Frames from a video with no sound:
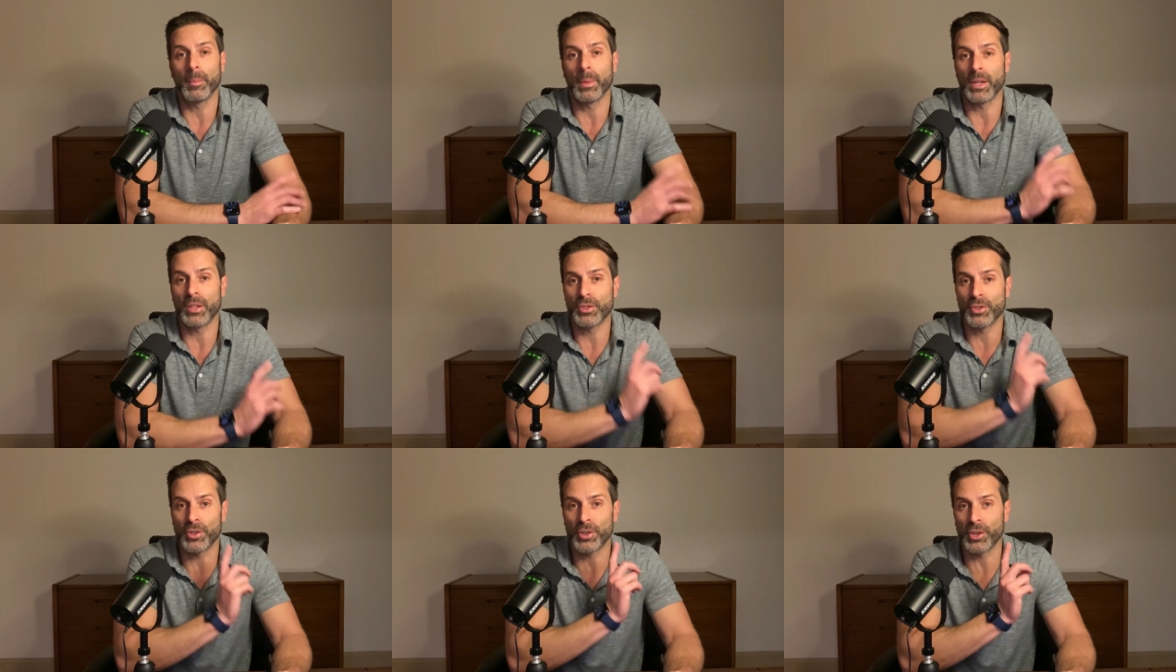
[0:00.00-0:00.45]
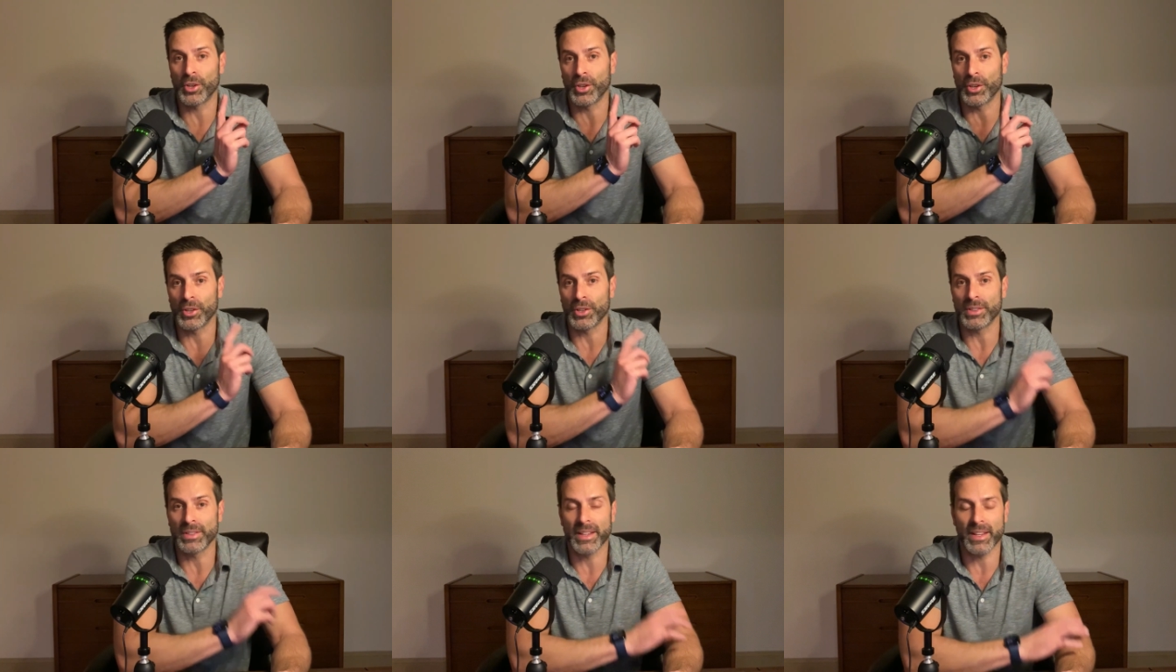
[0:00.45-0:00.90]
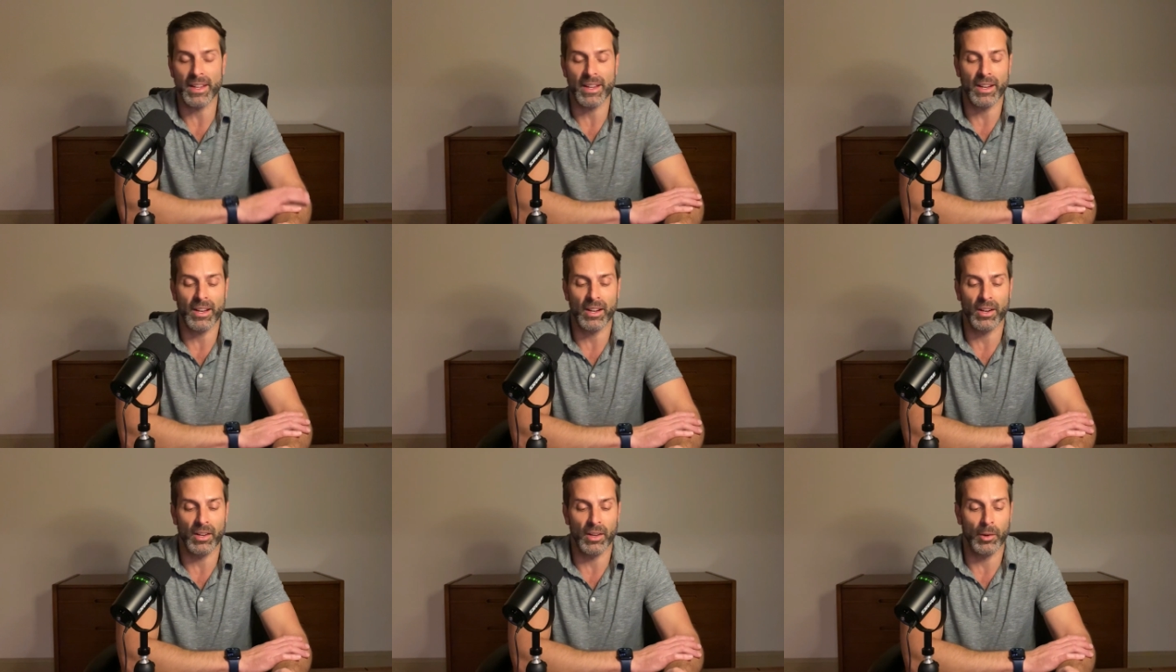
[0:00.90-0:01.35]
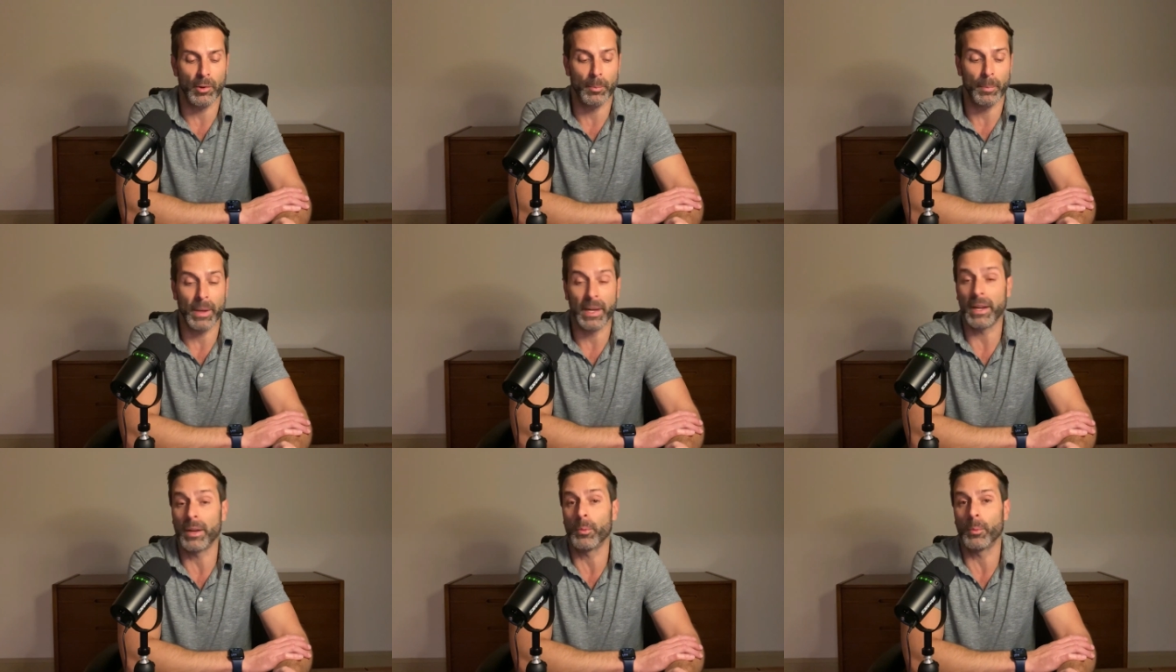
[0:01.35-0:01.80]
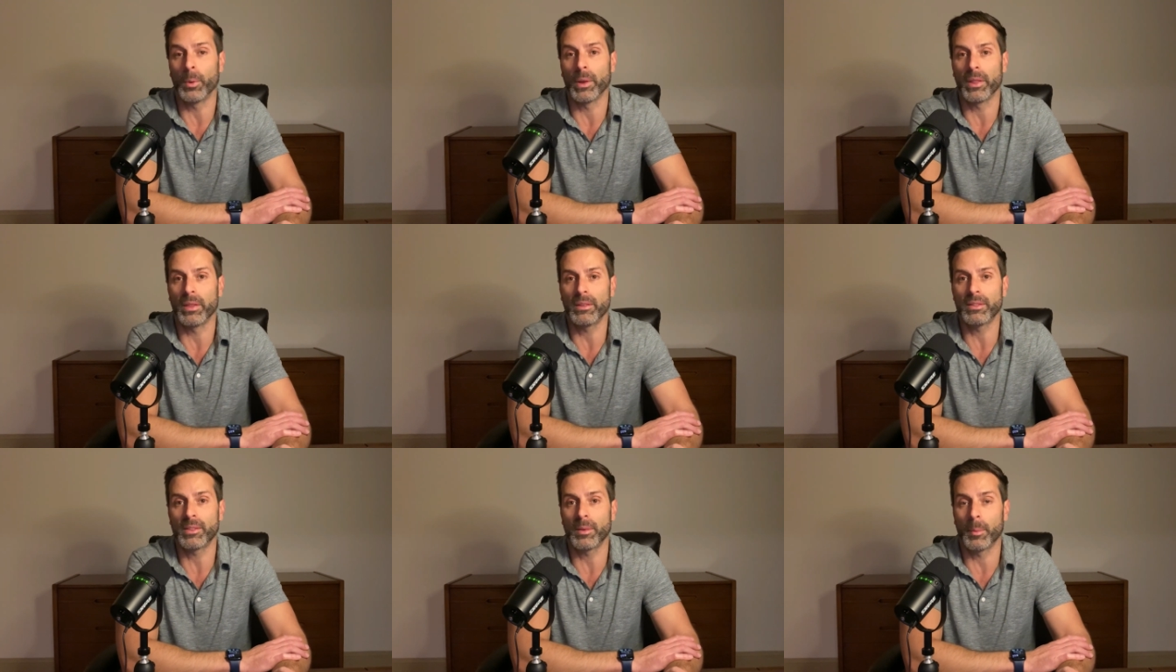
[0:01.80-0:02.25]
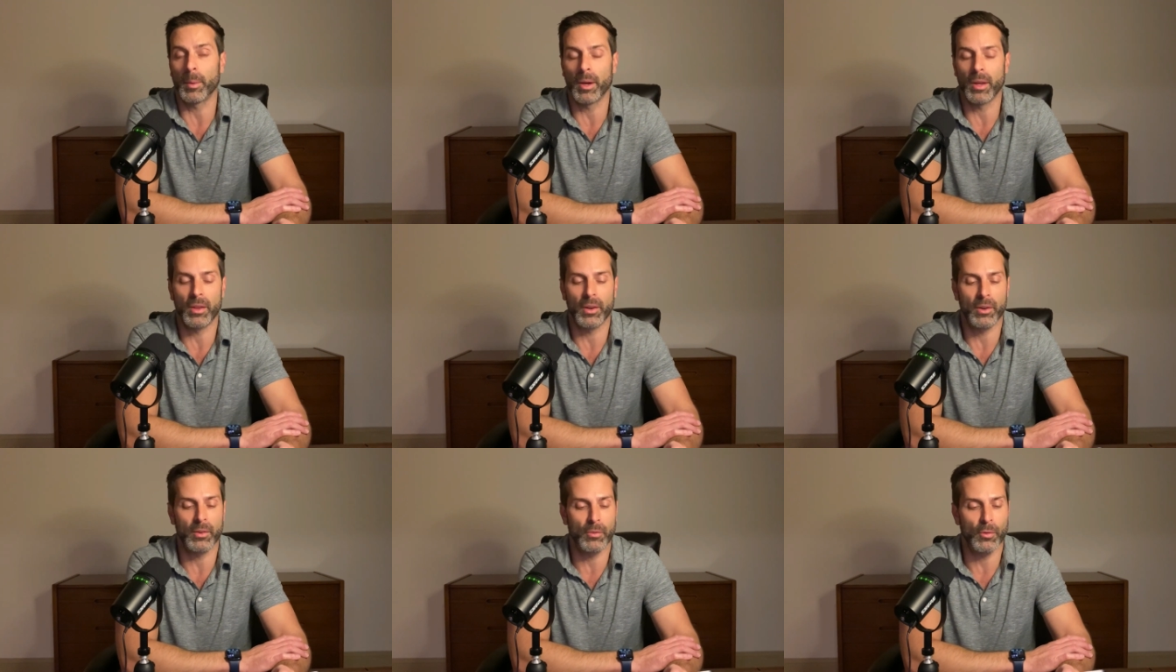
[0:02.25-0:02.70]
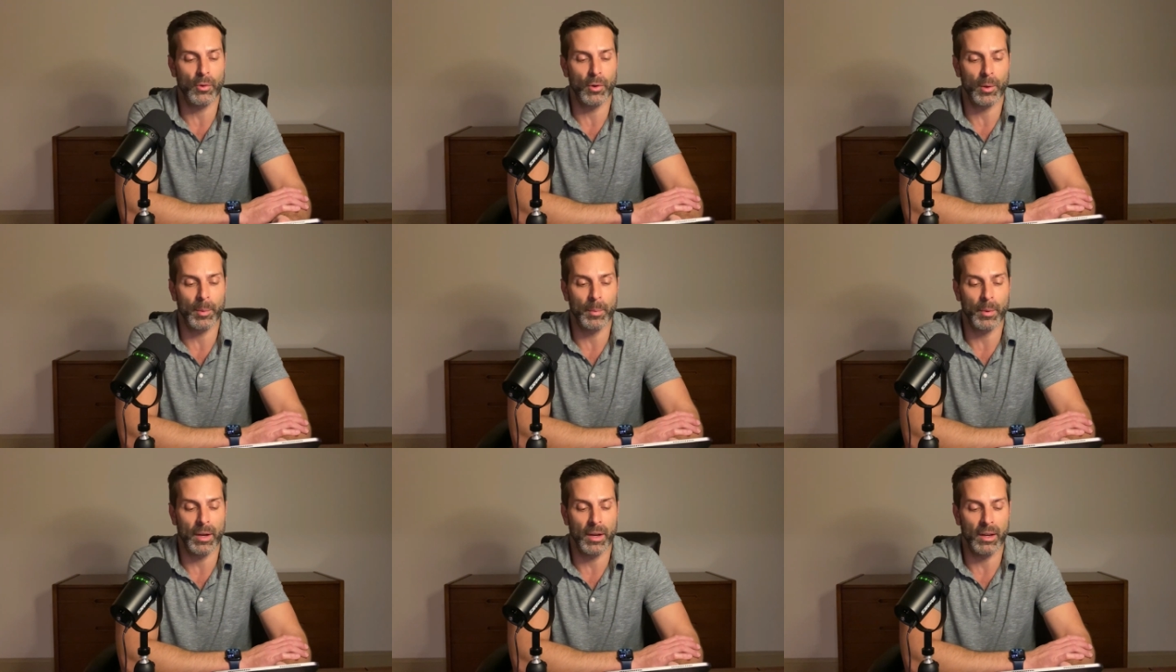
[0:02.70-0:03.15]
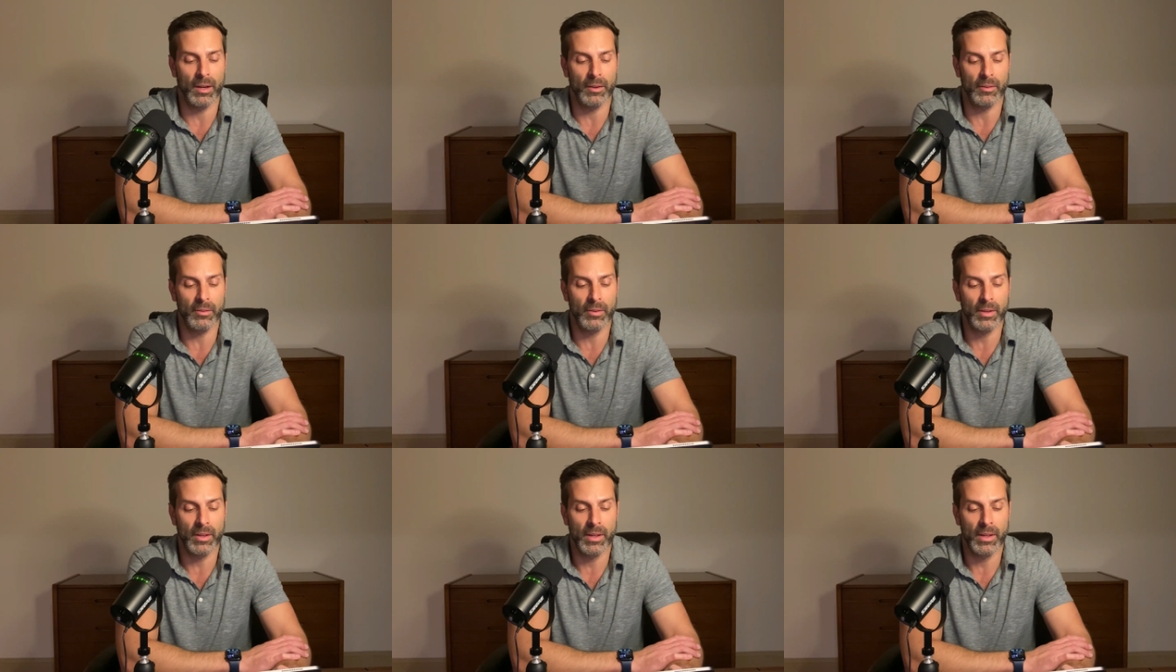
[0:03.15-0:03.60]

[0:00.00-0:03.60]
make sure you're taking care of their pain with some other form of